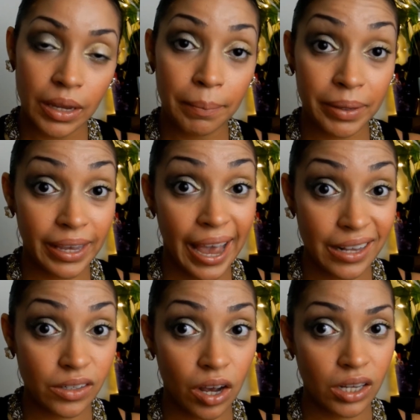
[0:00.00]
be
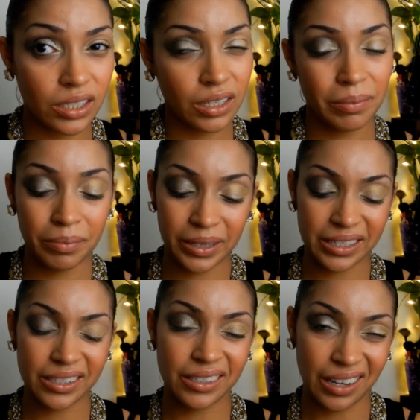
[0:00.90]
as awesome, but
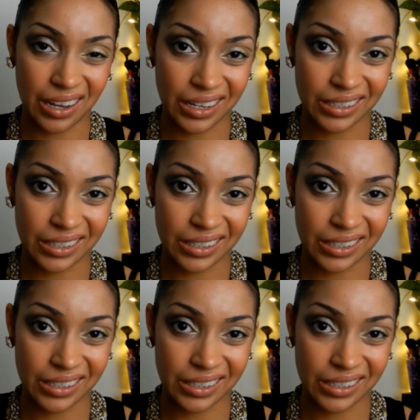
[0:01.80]
it's not.